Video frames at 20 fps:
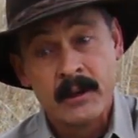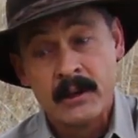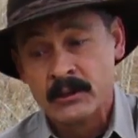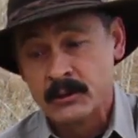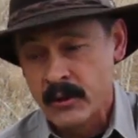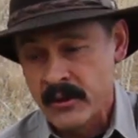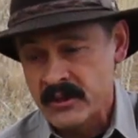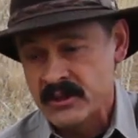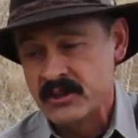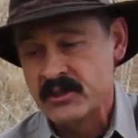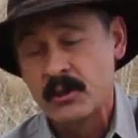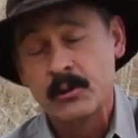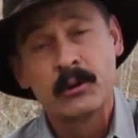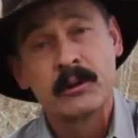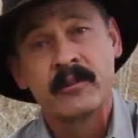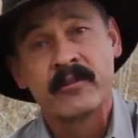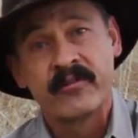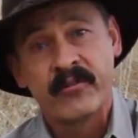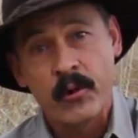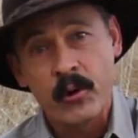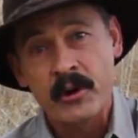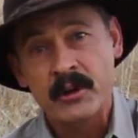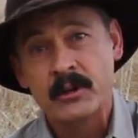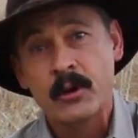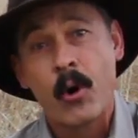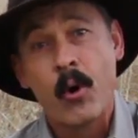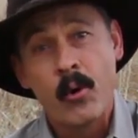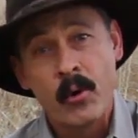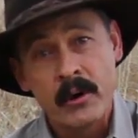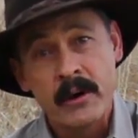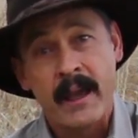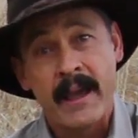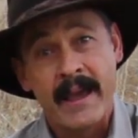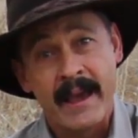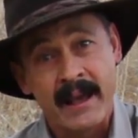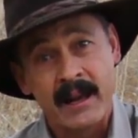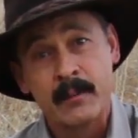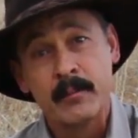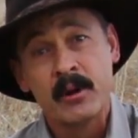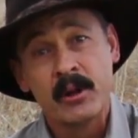So this is the only forked horned
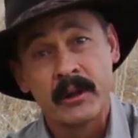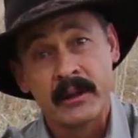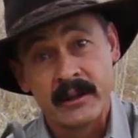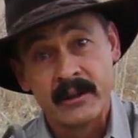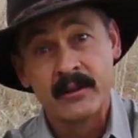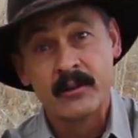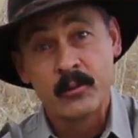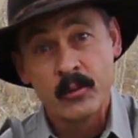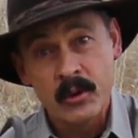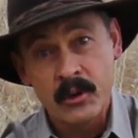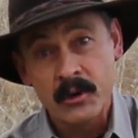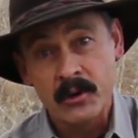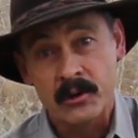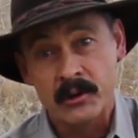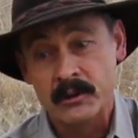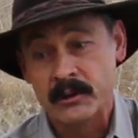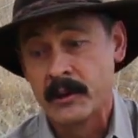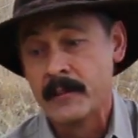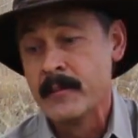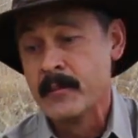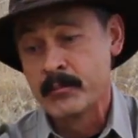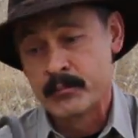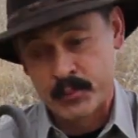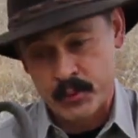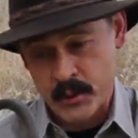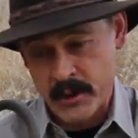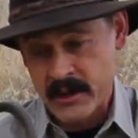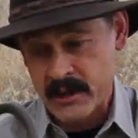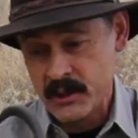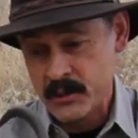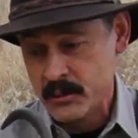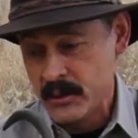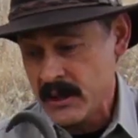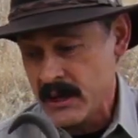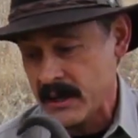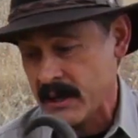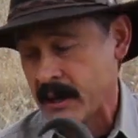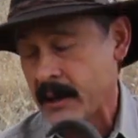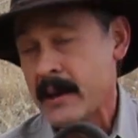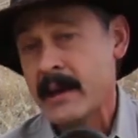animal in the world. Pretty
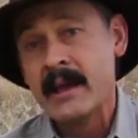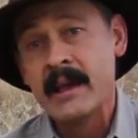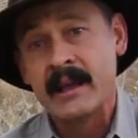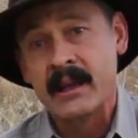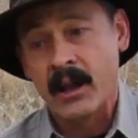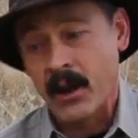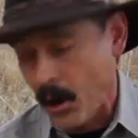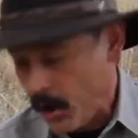unique. It